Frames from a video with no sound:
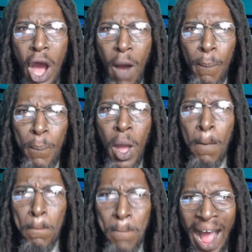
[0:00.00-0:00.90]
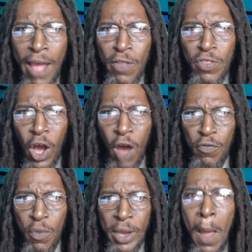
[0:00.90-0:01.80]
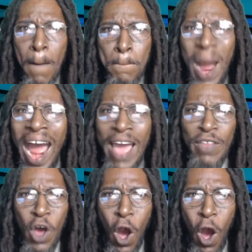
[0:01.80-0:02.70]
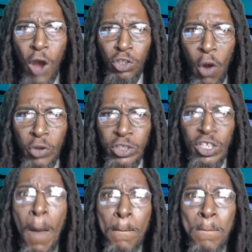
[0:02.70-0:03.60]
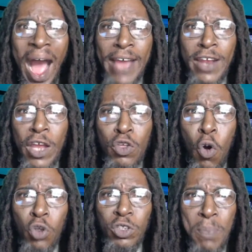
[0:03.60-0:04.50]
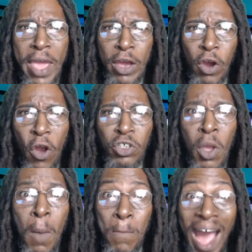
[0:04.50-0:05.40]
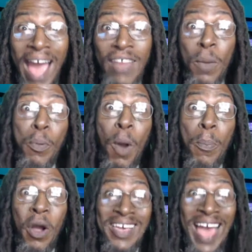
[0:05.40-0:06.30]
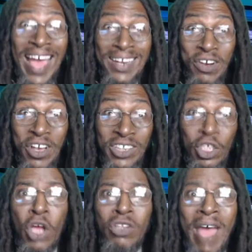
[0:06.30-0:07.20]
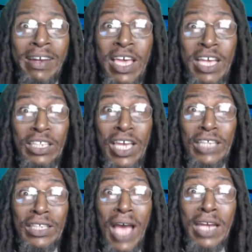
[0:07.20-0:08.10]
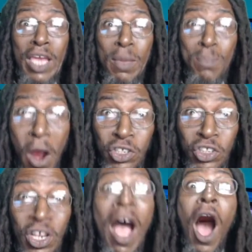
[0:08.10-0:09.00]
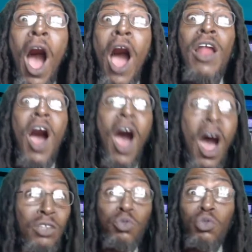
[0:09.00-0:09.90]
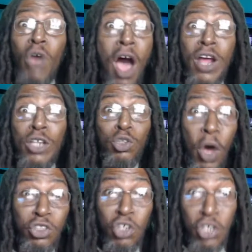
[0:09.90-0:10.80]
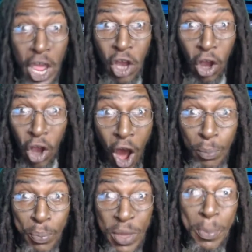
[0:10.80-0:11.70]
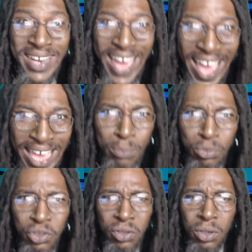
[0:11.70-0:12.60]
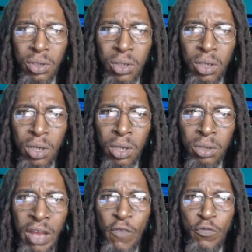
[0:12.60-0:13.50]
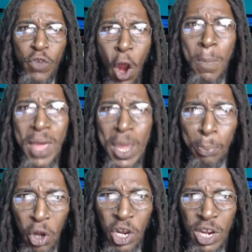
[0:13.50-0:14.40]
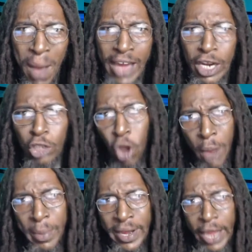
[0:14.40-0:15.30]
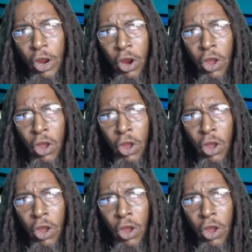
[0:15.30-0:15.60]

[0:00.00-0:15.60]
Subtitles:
up by the government, by the authorities, by the newsmakers, by the propagandists that it is an emergency. All Arnold Schwarzenegger called people names. Then if you're being bullied by the Terminator,